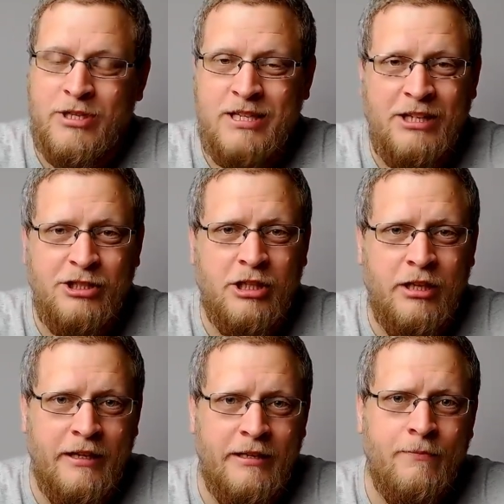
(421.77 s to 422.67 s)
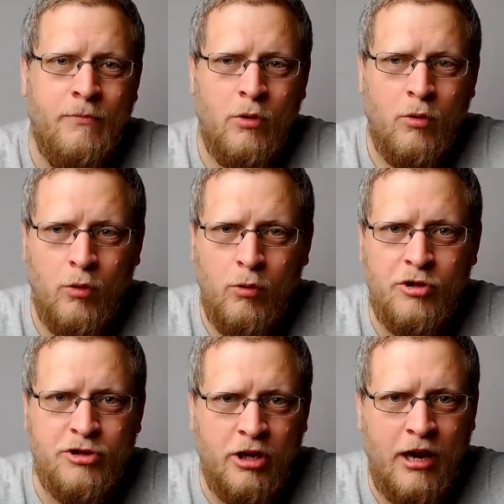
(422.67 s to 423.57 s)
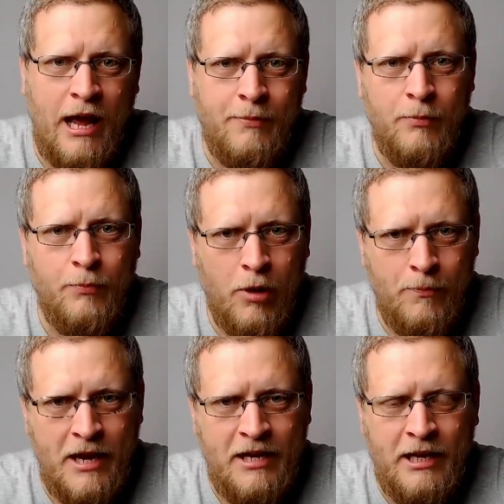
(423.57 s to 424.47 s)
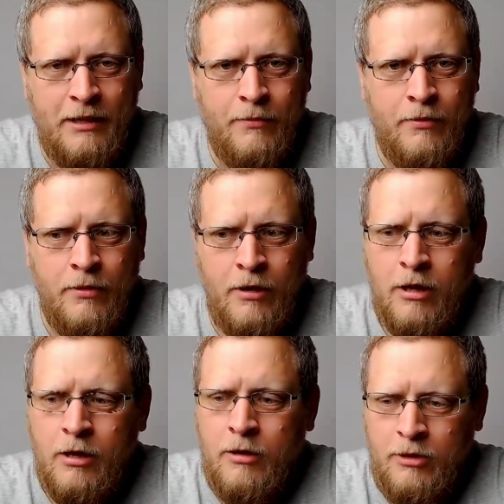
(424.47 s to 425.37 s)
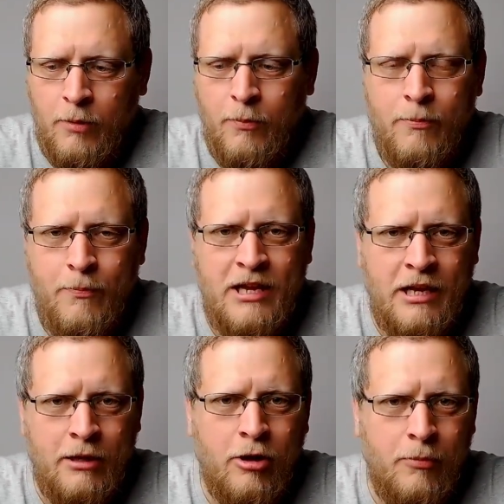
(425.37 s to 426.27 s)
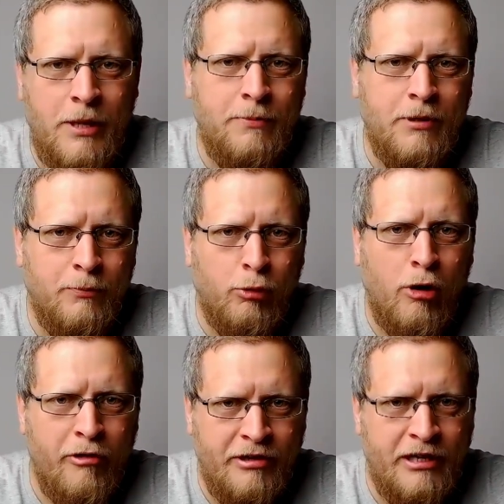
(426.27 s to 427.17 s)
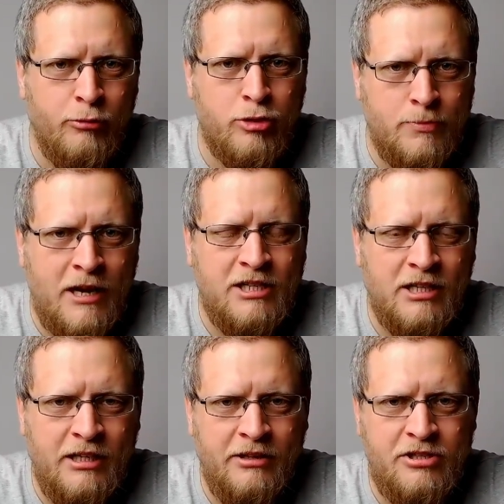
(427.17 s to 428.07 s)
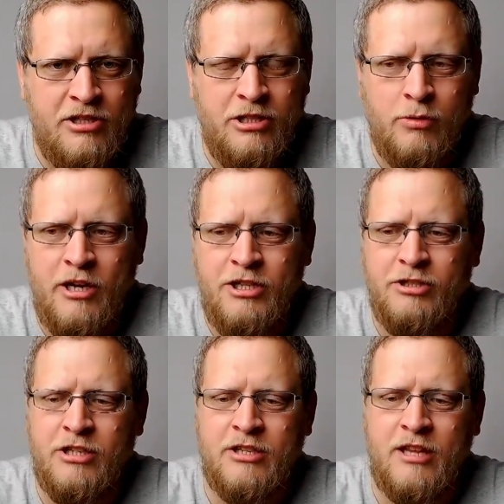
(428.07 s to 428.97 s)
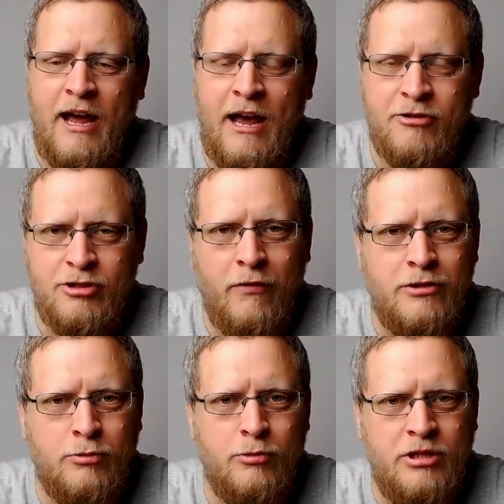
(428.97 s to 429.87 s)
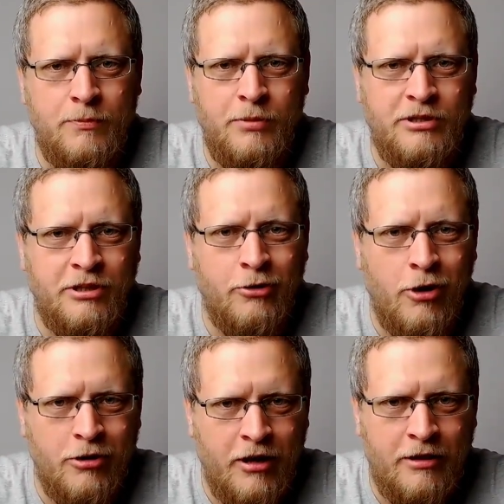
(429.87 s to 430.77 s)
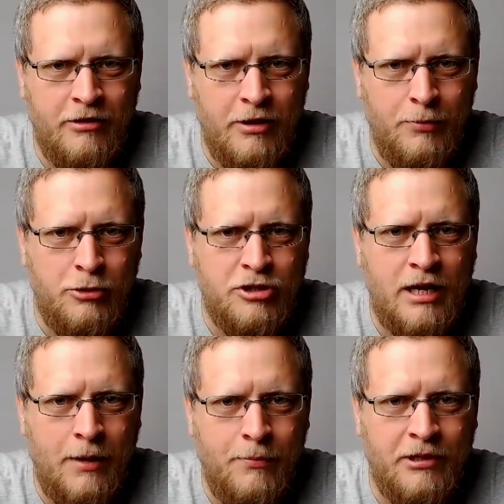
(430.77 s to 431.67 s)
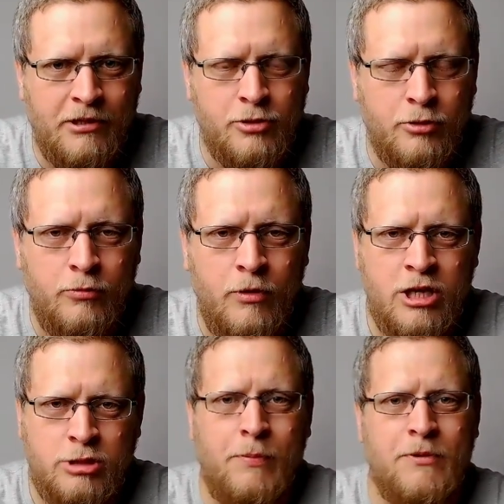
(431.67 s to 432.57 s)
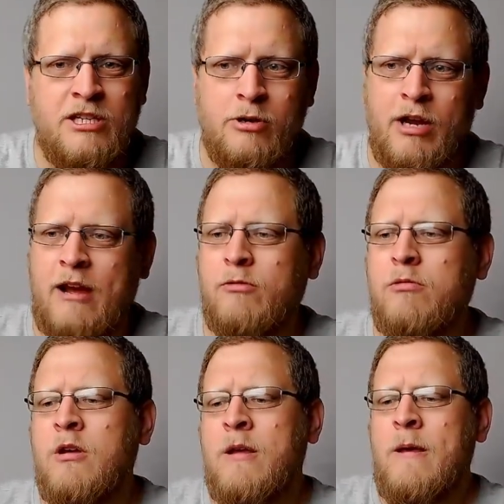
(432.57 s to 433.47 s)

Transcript: potentially all that's going to happen by making kind of people in priority need automatically in this situation is that housing officers will simply deny that the abuse is happening at all. So up until now,